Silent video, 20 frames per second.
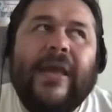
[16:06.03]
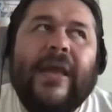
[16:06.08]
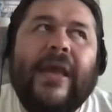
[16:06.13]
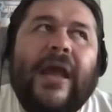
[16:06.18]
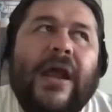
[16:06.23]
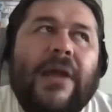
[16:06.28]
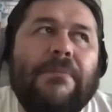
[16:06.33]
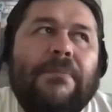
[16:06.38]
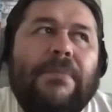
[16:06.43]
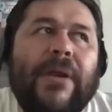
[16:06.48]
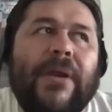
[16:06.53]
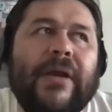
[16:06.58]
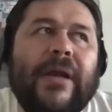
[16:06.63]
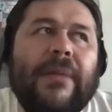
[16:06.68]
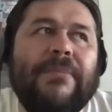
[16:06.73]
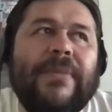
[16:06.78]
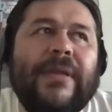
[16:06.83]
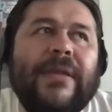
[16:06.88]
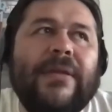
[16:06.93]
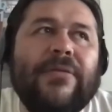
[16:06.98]
but
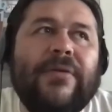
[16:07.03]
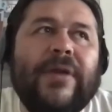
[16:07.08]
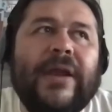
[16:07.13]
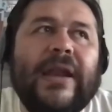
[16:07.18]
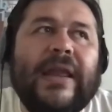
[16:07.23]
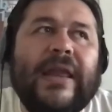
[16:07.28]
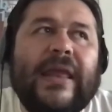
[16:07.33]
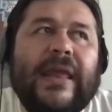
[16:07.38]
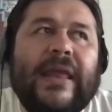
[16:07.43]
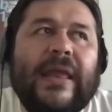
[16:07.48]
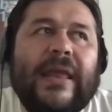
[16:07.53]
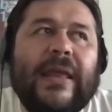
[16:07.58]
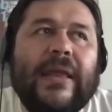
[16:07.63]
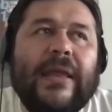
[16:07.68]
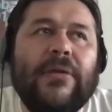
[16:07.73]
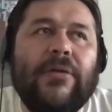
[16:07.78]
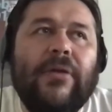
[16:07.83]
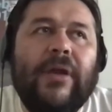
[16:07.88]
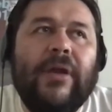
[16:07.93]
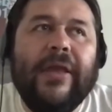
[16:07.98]
can be really
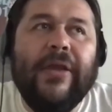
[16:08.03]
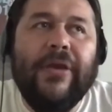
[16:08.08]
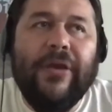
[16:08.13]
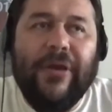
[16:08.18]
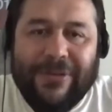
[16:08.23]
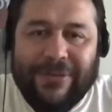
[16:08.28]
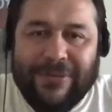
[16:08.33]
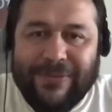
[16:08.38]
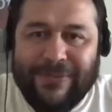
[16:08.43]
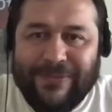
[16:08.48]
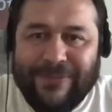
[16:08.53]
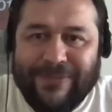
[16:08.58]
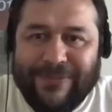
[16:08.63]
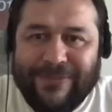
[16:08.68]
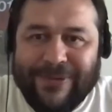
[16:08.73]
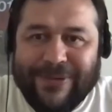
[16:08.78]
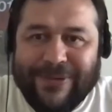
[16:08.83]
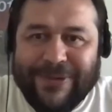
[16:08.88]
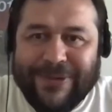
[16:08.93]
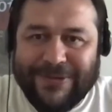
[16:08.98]
really good
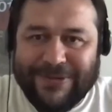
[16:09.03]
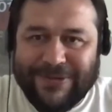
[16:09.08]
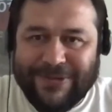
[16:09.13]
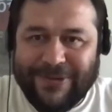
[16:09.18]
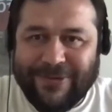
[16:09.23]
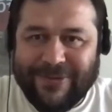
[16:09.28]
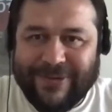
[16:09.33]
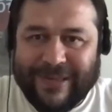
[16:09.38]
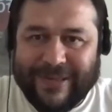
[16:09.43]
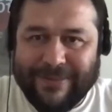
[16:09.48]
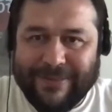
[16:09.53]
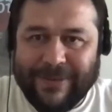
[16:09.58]
for your story,